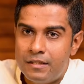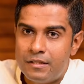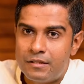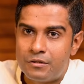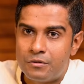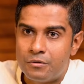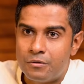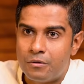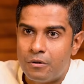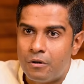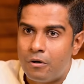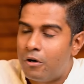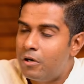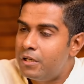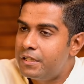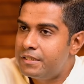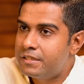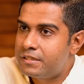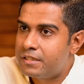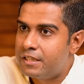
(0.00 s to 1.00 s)
So all
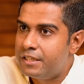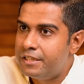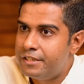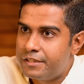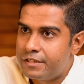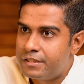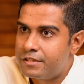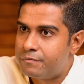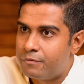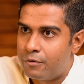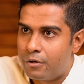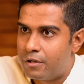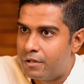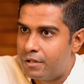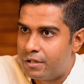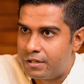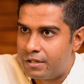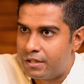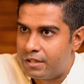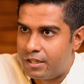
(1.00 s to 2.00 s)
these conditions fall
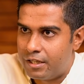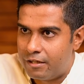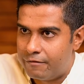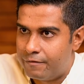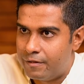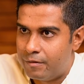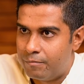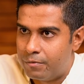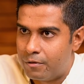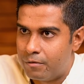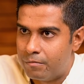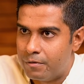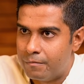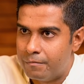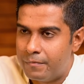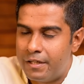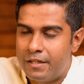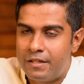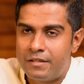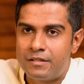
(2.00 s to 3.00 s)
under the kapha problem.
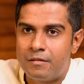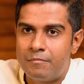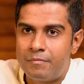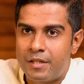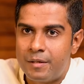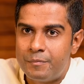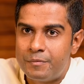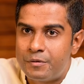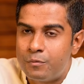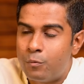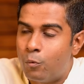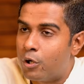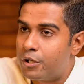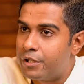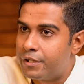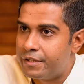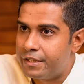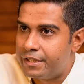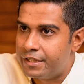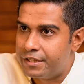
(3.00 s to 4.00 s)
And sometimes
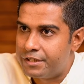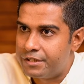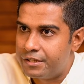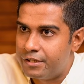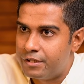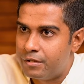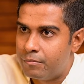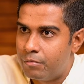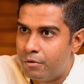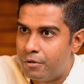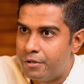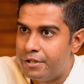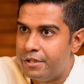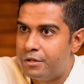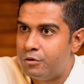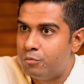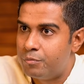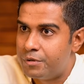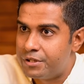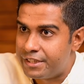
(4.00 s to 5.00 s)
water retention in the body,
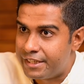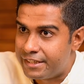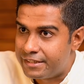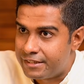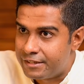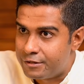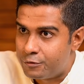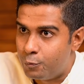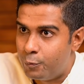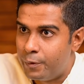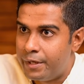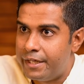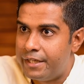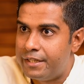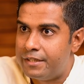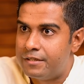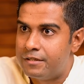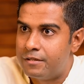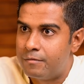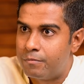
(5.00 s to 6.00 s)
too much excess
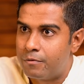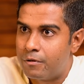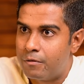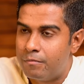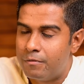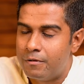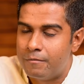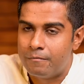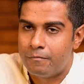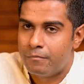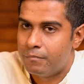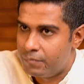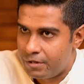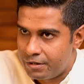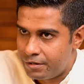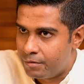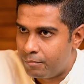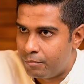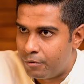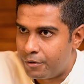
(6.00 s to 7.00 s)
weight in
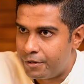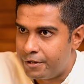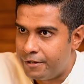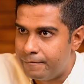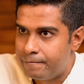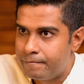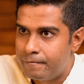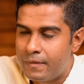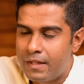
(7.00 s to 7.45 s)
the body.